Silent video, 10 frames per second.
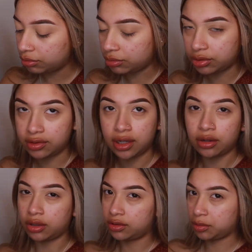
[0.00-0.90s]
Or is that
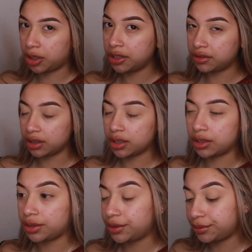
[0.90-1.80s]
not surprising? I
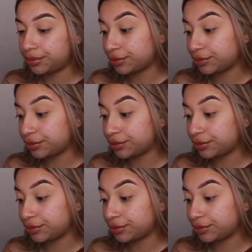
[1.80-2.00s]
don't know.